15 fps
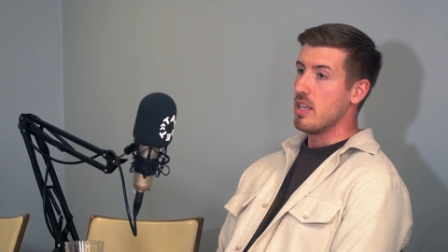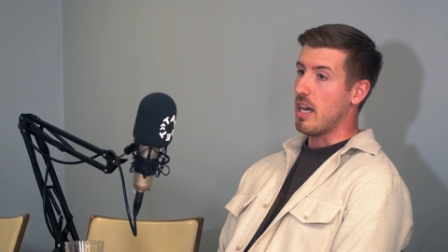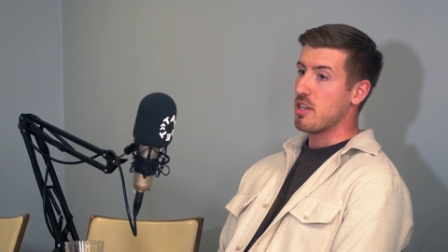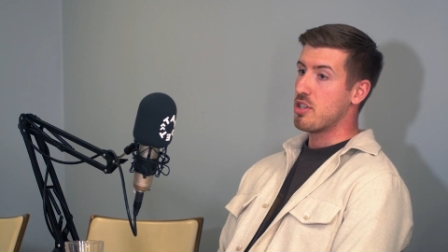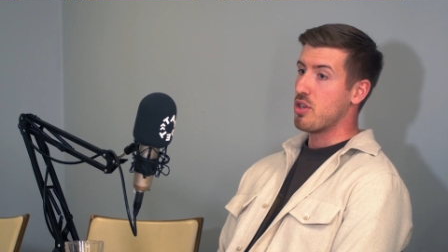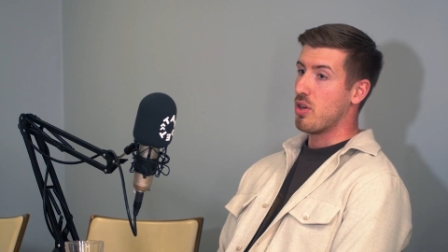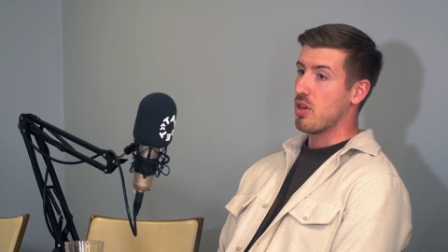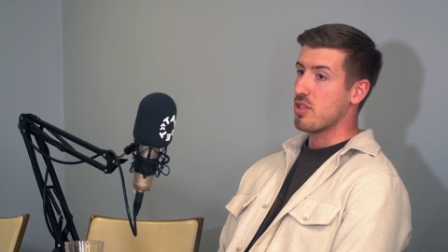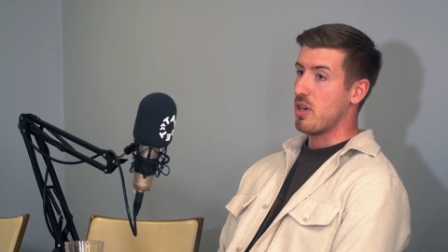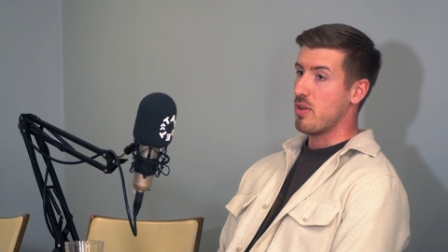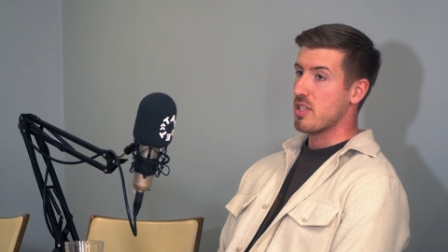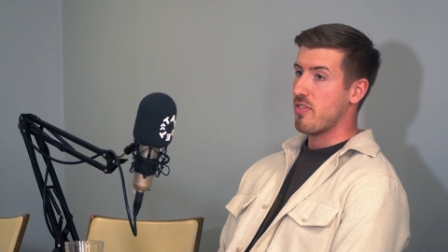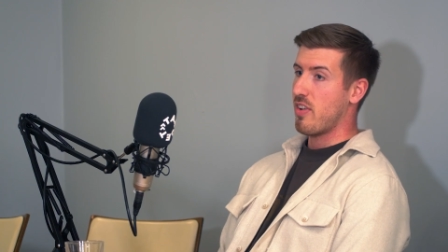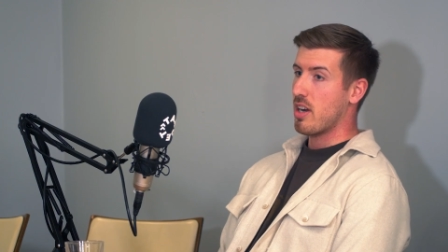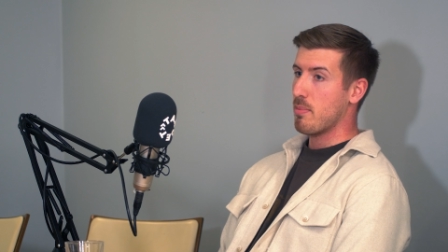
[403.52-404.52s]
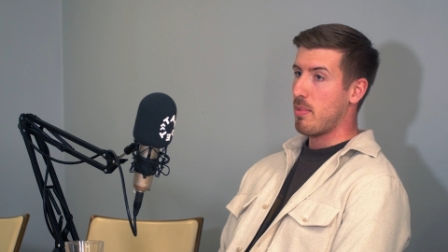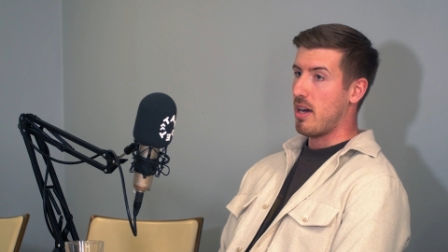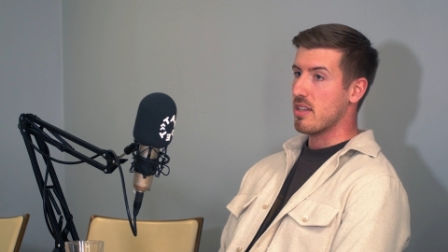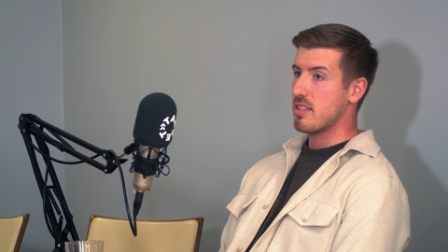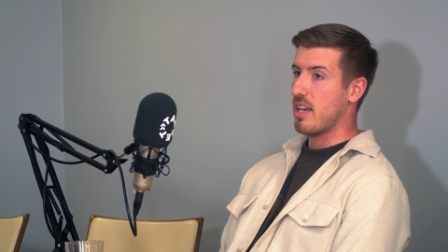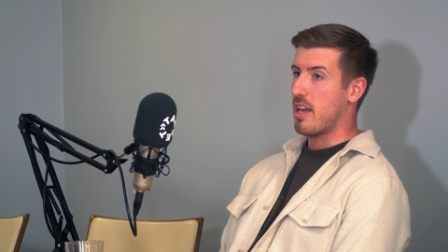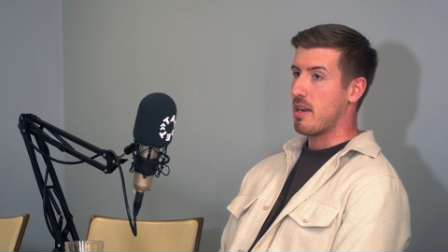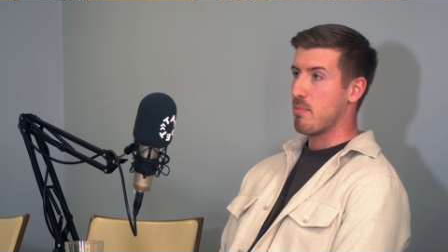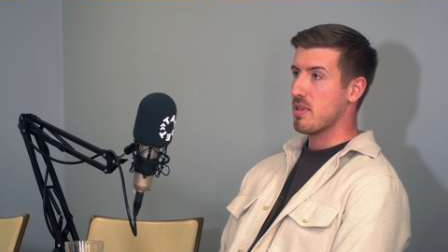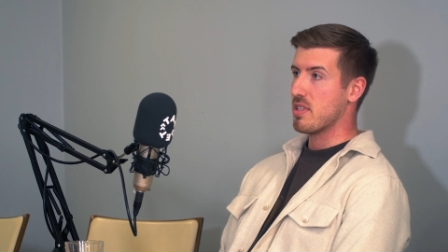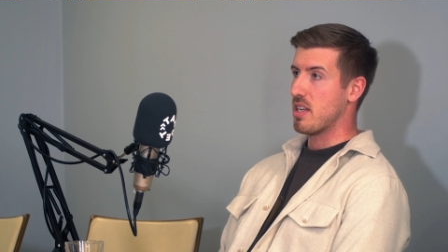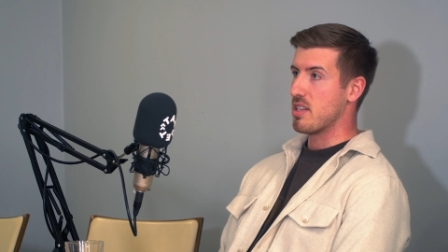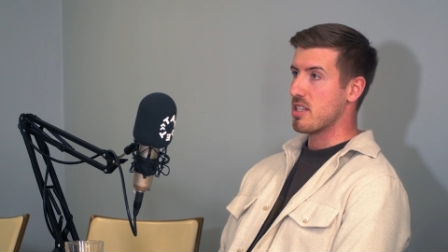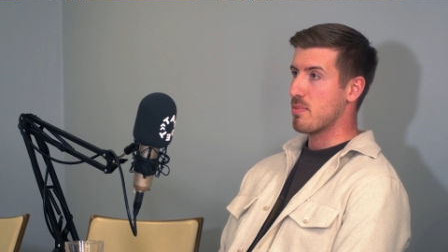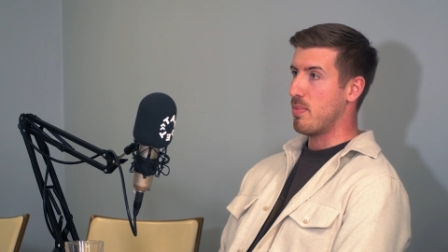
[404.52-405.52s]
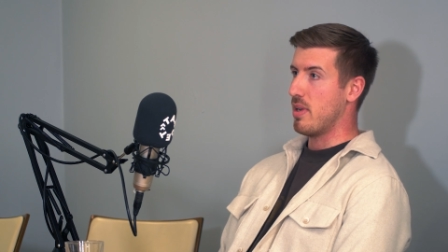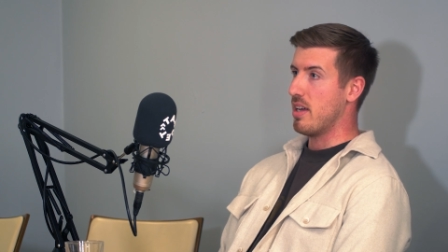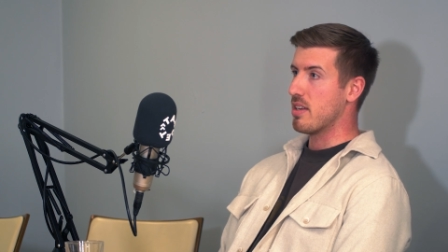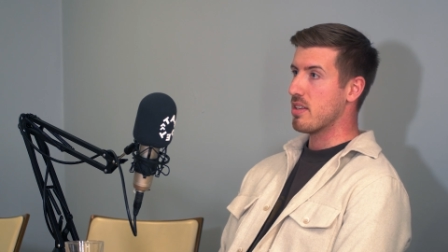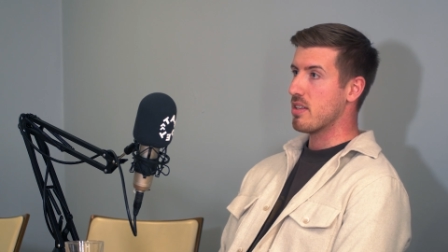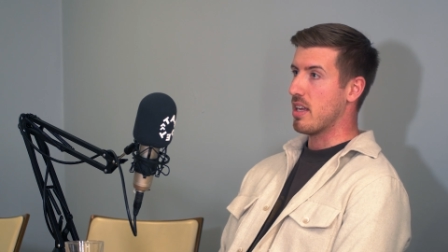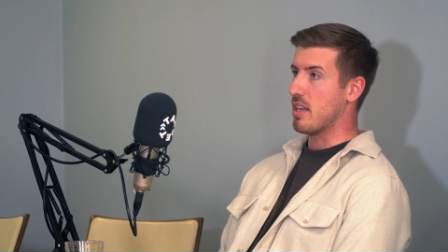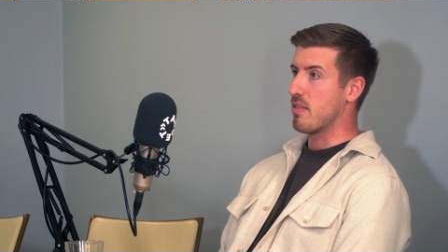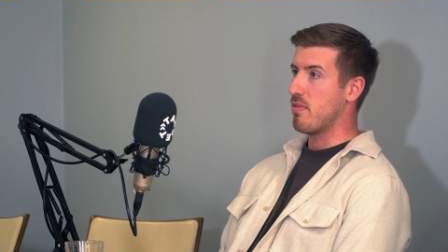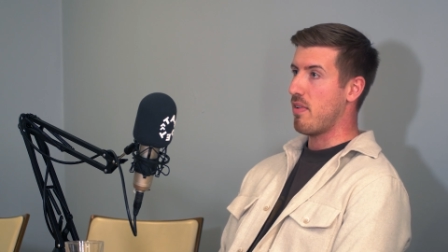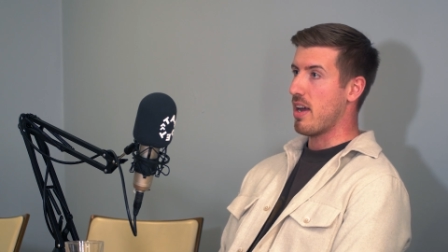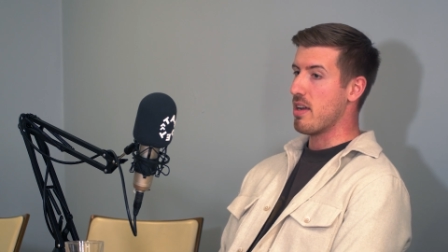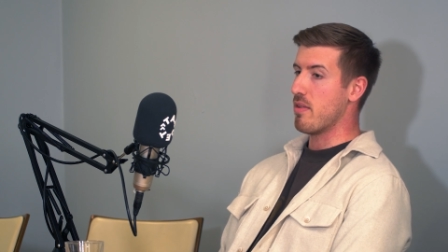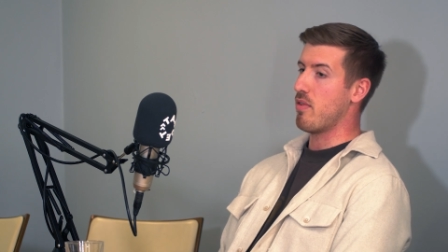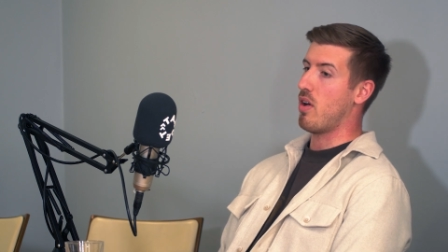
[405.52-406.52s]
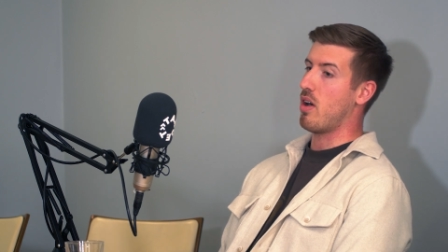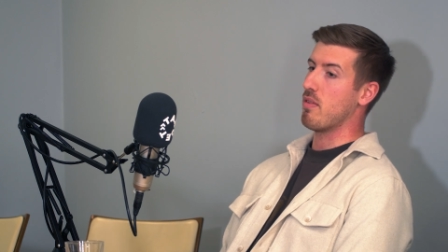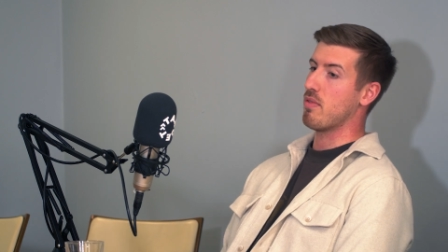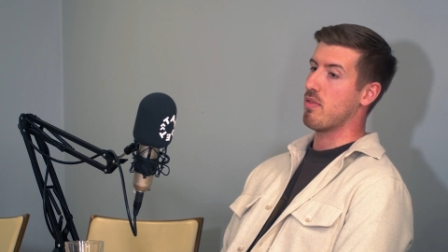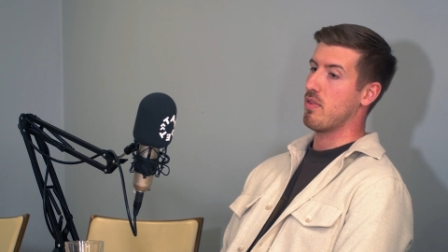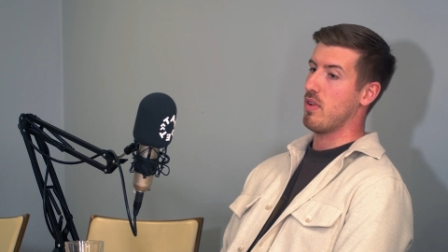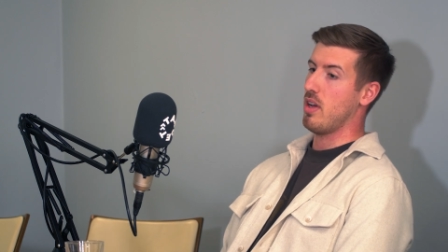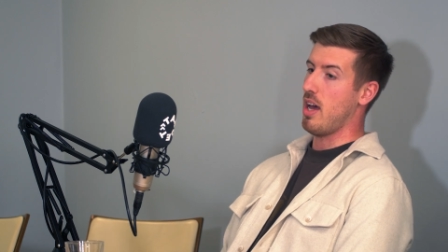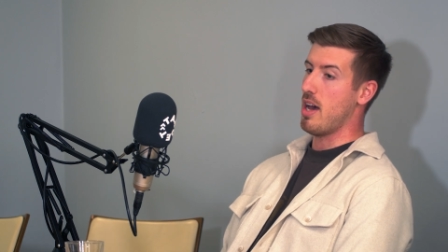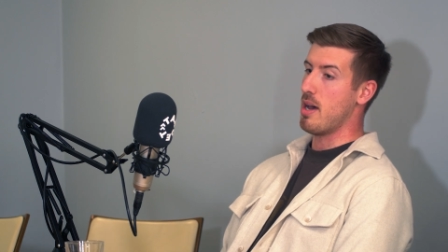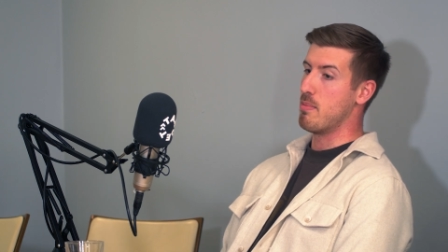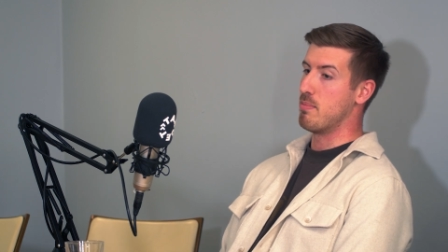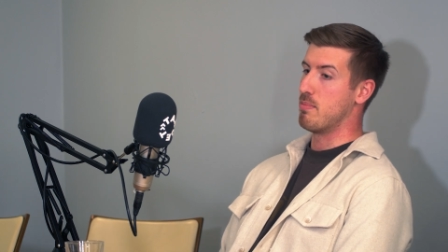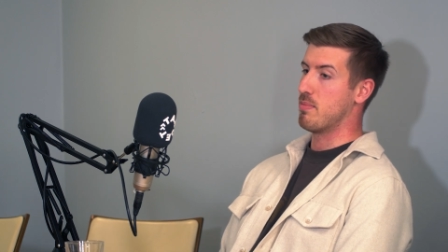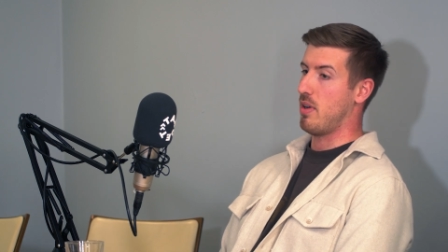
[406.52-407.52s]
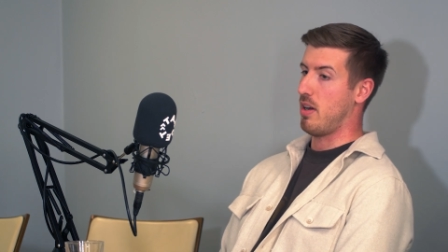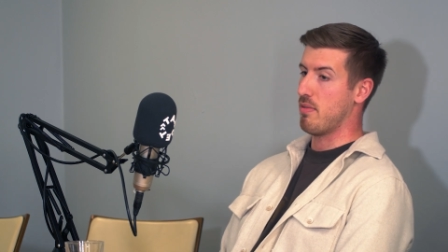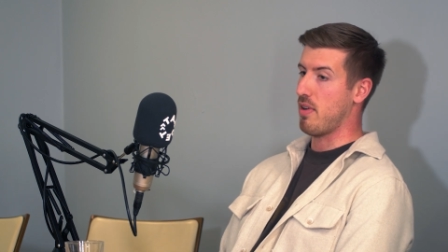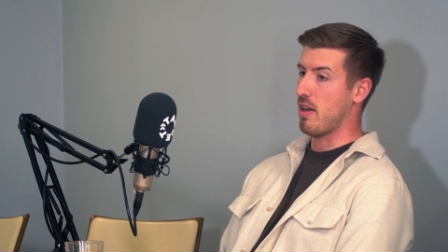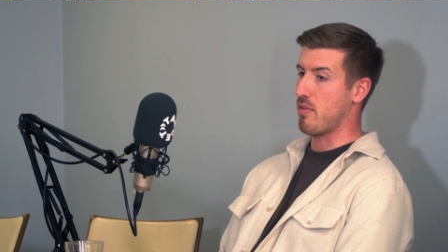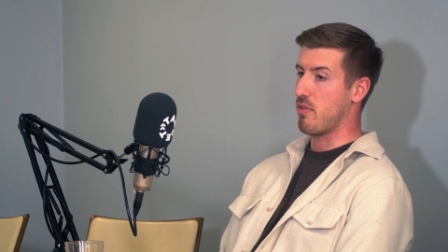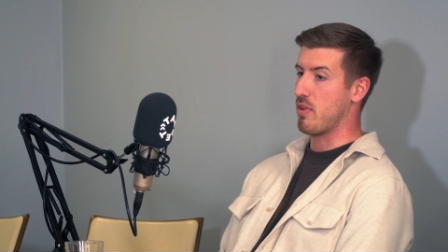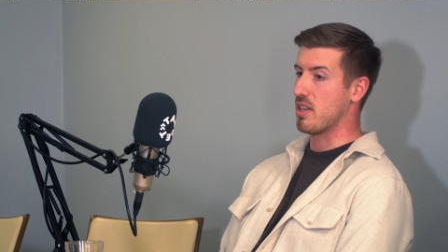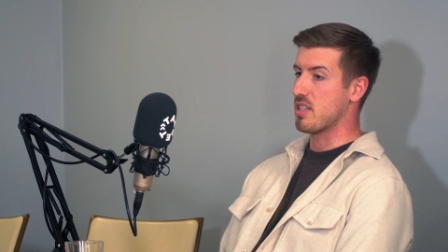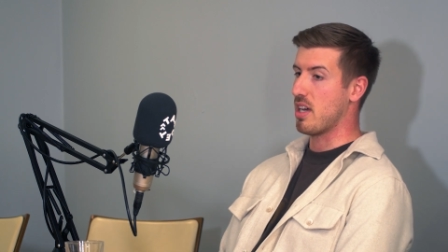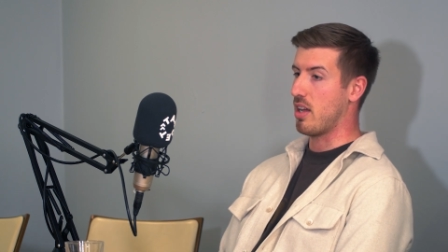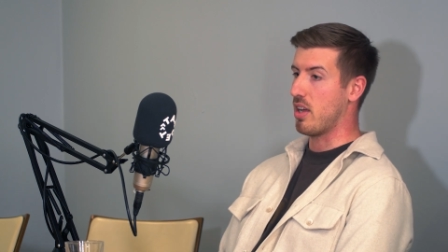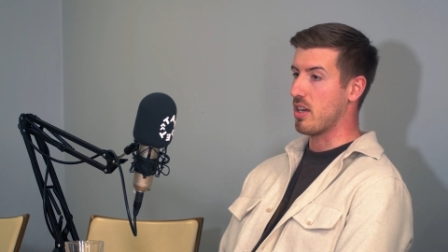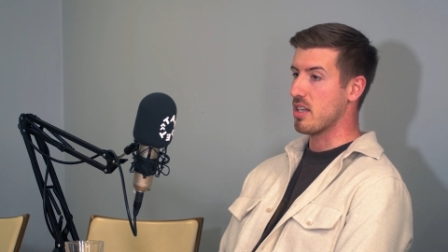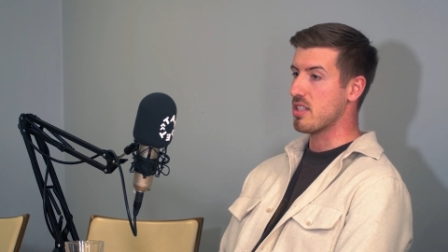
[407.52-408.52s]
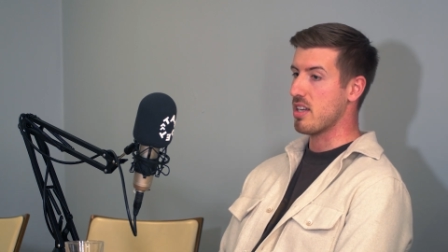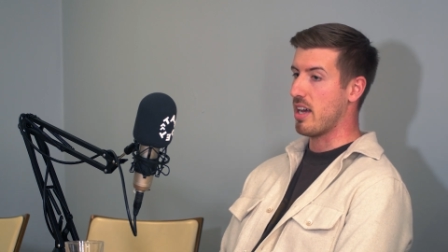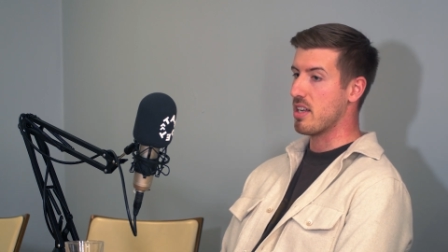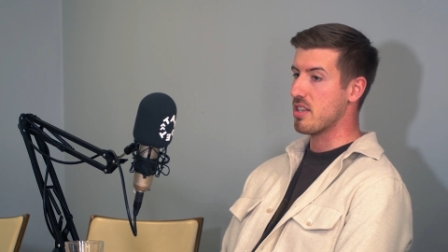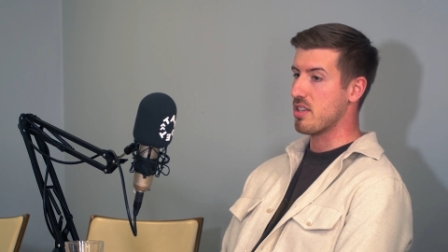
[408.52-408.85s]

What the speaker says: Yeah, sure. So it's around about a 10% split in favour of retail, like you say.